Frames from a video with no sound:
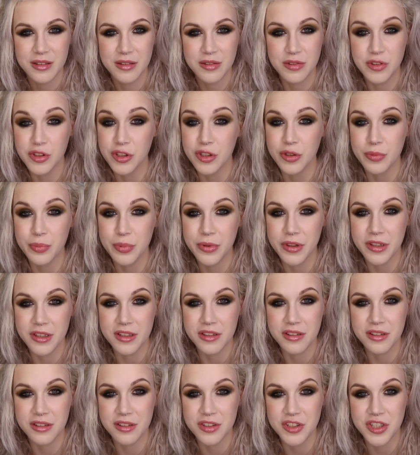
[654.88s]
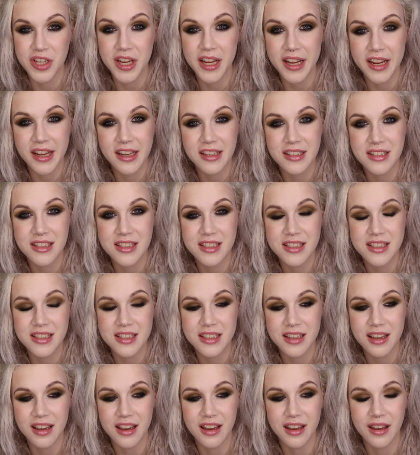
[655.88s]
dupe the shades
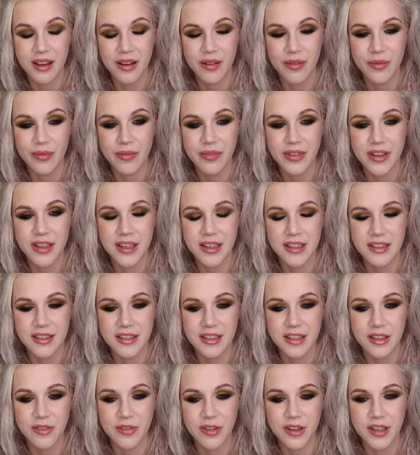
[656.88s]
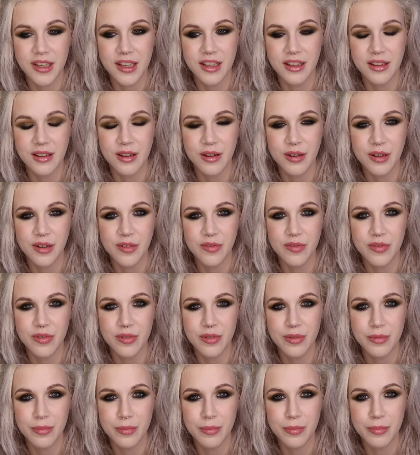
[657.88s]
and if I can kind of
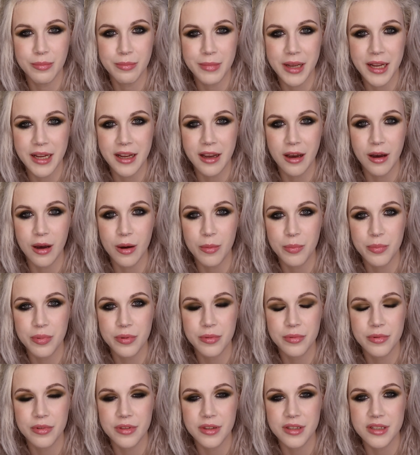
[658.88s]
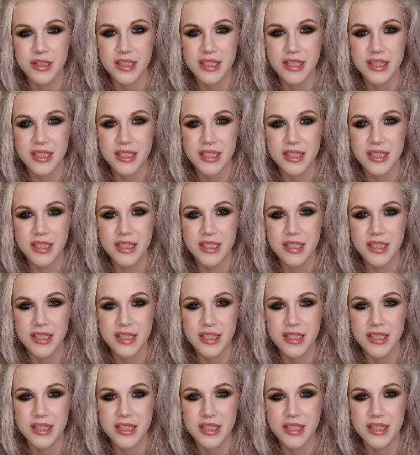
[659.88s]
make up the